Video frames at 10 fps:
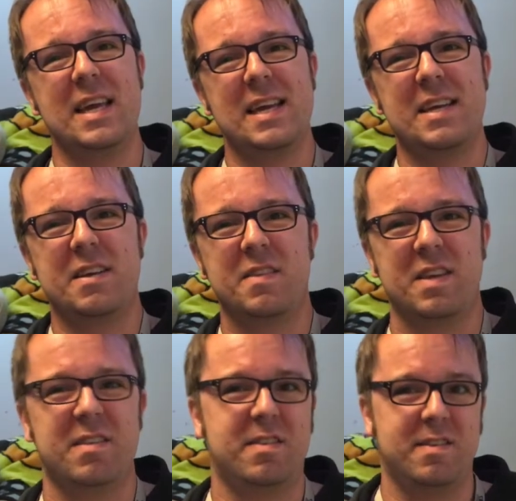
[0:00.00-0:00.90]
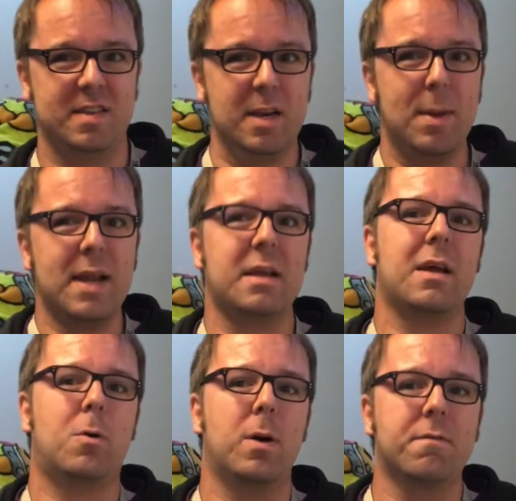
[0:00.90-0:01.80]
is it's the cinematic
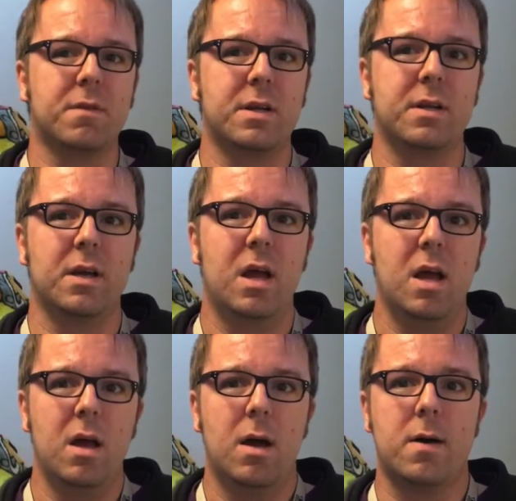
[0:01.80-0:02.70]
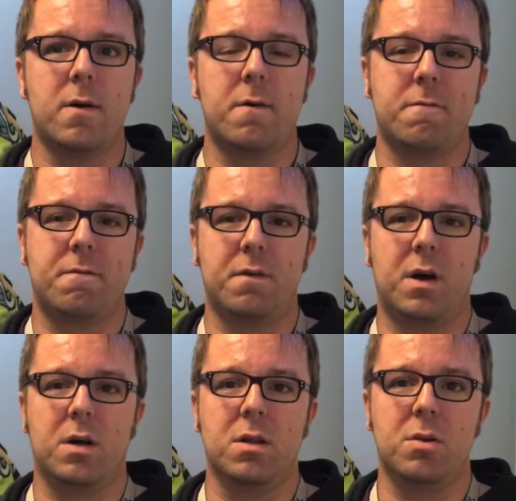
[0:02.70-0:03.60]
equivalent of
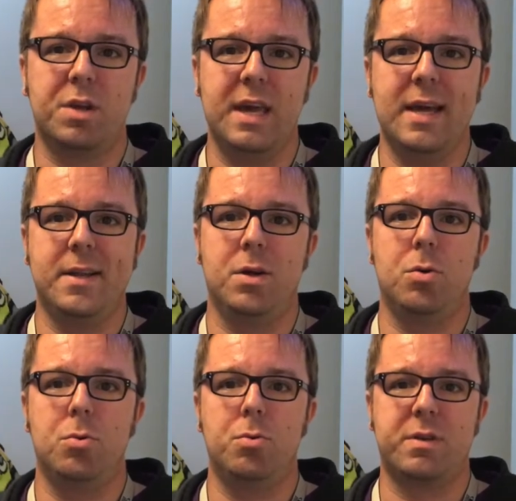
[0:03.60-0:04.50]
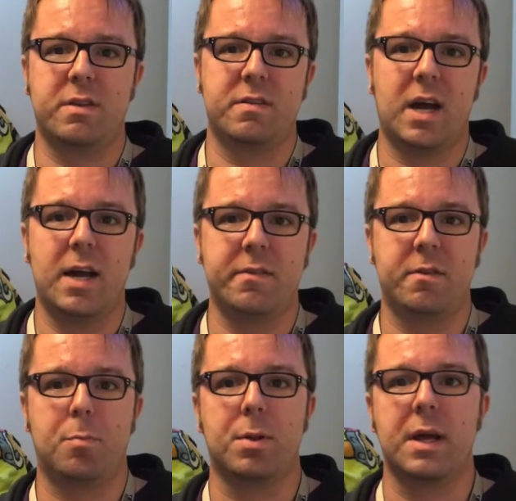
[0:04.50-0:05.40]
a little kid who decides
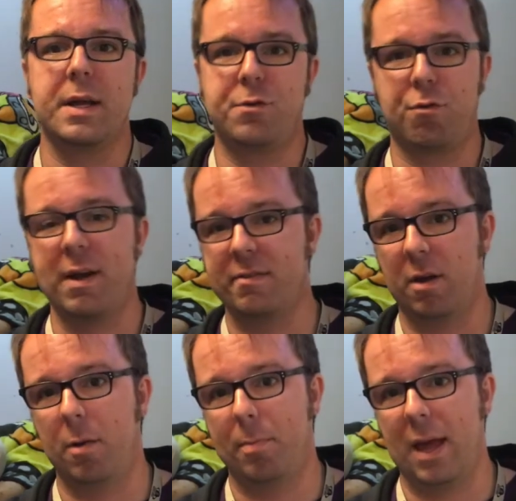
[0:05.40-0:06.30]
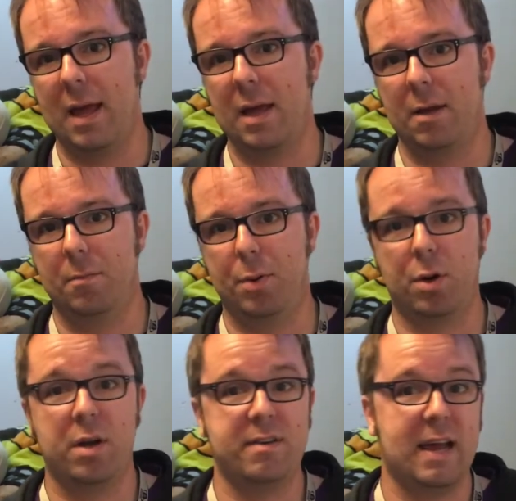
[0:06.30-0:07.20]
to play dress up and put
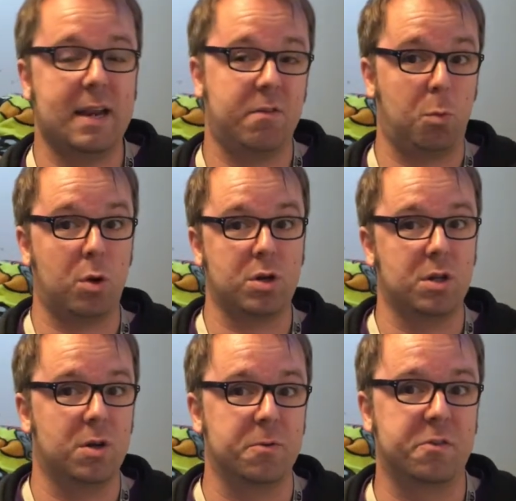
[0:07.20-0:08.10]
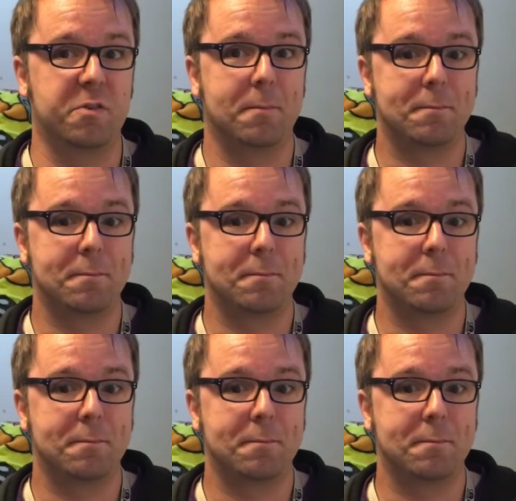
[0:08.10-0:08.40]
on daddy's work clothes.